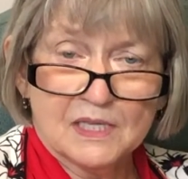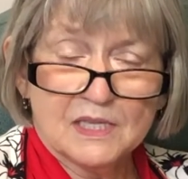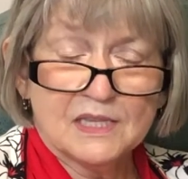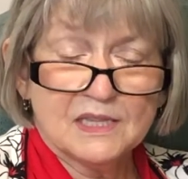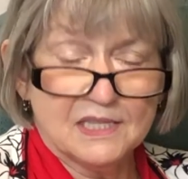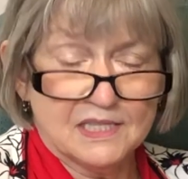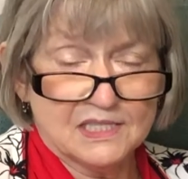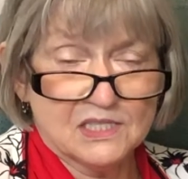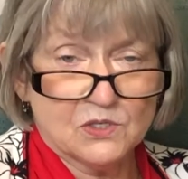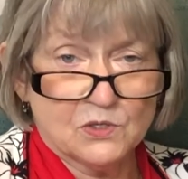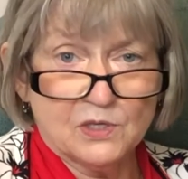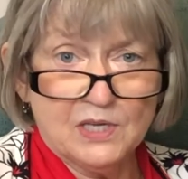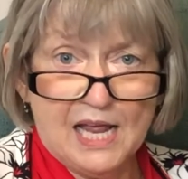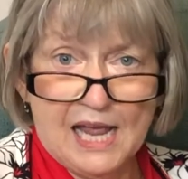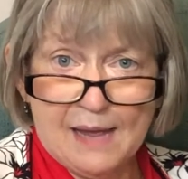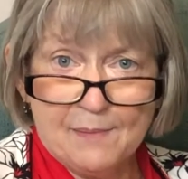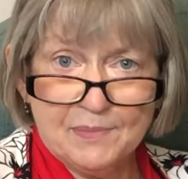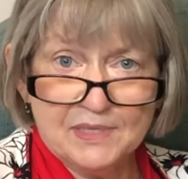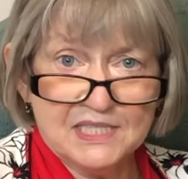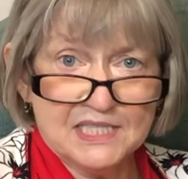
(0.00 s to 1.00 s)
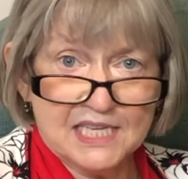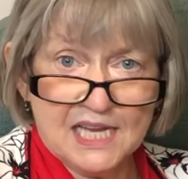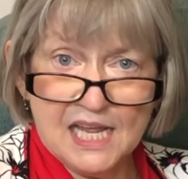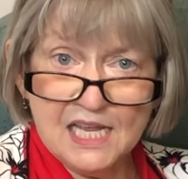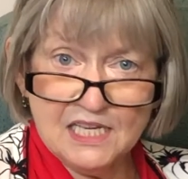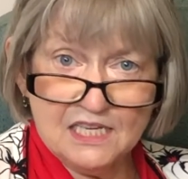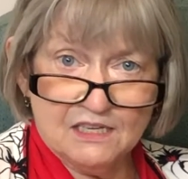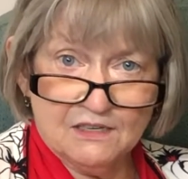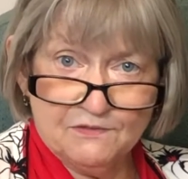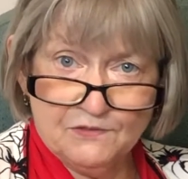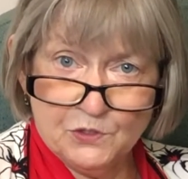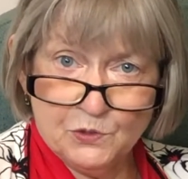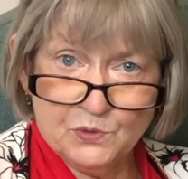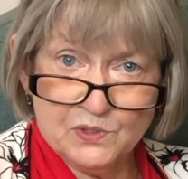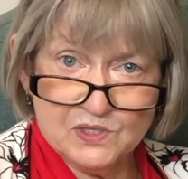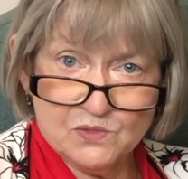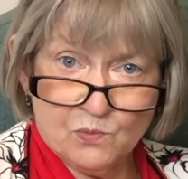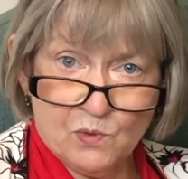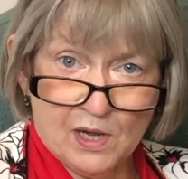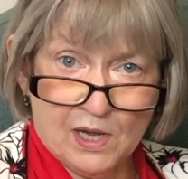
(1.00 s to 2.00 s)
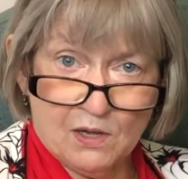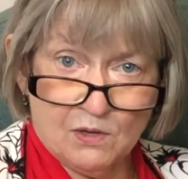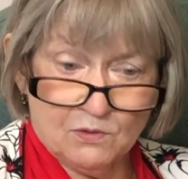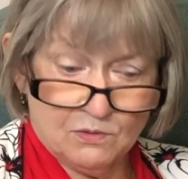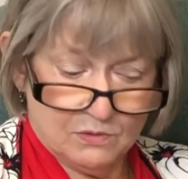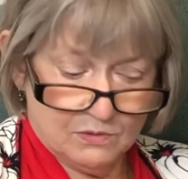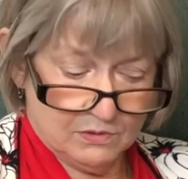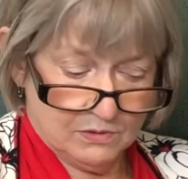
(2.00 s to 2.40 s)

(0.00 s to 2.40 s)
This could happen to any of you as well.